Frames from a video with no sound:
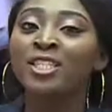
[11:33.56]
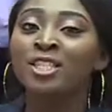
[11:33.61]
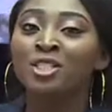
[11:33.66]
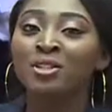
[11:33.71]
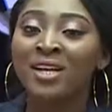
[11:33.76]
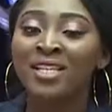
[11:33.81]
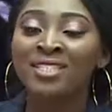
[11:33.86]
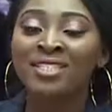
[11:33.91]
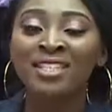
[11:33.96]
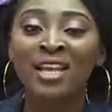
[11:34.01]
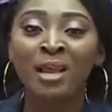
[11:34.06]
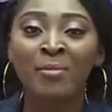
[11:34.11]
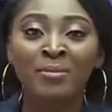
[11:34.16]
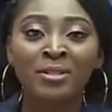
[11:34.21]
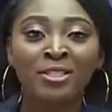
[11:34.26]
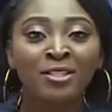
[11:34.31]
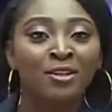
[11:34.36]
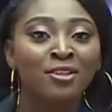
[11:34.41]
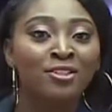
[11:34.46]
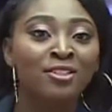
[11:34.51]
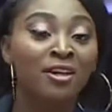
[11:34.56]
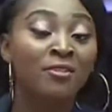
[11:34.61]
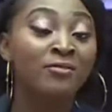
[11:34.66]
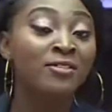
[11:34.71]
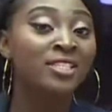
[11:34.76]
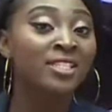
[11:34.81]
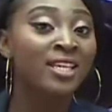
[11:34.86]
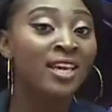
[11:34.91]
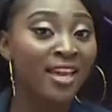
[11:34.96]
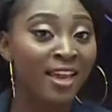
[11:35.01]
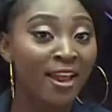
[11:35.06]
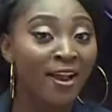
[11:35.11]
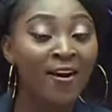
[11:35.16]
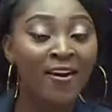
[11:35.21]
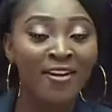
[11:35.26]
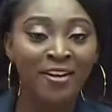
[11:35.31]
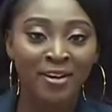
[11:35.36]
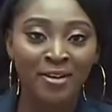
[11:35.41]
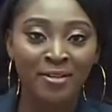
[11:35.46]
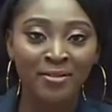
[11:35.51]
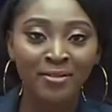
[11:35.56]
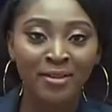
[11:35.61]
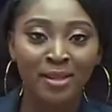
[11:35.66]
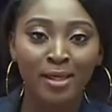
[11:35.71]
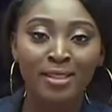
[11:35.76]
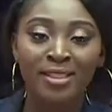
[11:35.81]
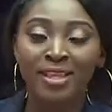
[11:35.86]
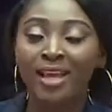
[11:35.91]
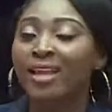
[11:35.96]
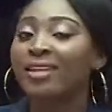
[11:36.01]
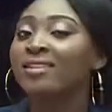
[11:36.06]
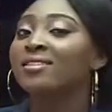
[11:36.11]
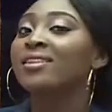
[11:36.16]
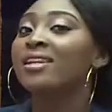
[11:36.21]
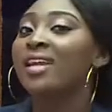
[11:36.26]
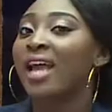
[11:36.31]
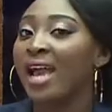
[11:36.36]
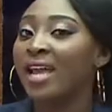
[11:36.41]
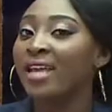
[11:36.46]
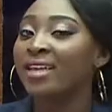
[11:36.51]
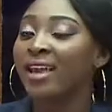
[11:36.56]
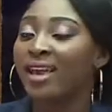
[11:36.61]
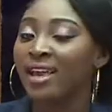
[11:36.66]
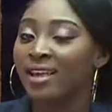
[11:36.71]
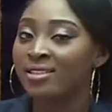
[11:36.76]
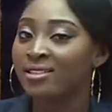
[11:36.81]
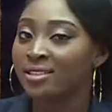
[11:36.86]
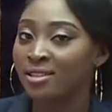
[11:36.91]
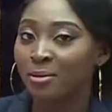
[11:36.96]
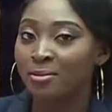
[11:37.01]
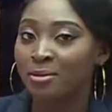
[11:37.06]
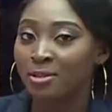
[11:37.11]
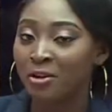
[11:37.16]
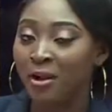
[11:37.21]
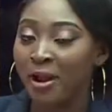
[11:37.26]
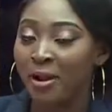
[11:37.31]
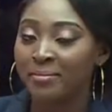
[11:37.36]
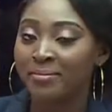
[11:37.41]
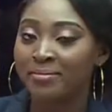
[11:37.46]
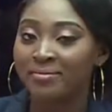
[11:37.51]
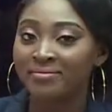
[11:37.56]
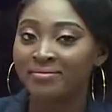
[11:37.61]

interesting episodes of Tea or Coffee, then like and subscribe.